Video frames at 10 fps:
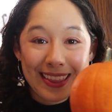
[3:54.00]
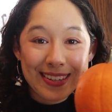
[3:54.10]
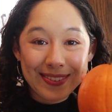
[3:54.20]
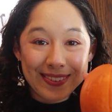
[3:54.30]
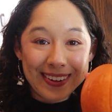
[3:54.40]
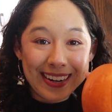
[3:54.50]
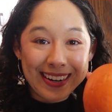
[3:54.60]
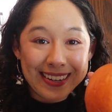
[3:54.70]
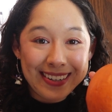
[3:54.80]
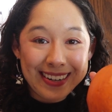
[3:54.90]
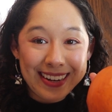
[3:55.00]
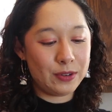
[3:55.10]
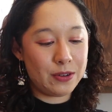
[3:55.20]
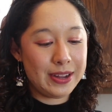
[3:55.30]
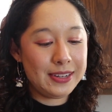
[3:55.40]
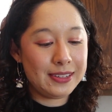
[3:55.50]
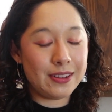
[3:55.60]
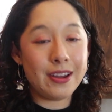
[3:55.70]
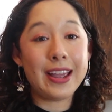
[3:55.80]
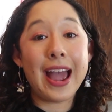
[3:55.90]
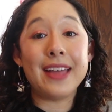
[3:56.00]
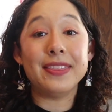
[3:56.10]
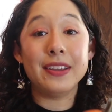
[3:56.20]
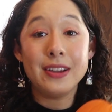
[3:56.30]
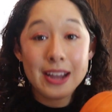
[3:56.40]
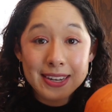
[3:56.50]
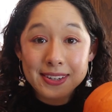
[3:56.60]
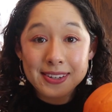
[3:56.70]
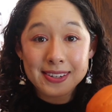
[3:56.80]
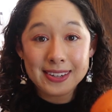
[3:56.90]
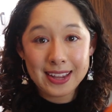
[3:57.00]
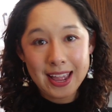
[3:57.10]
This one right here. We're going to look at the guts,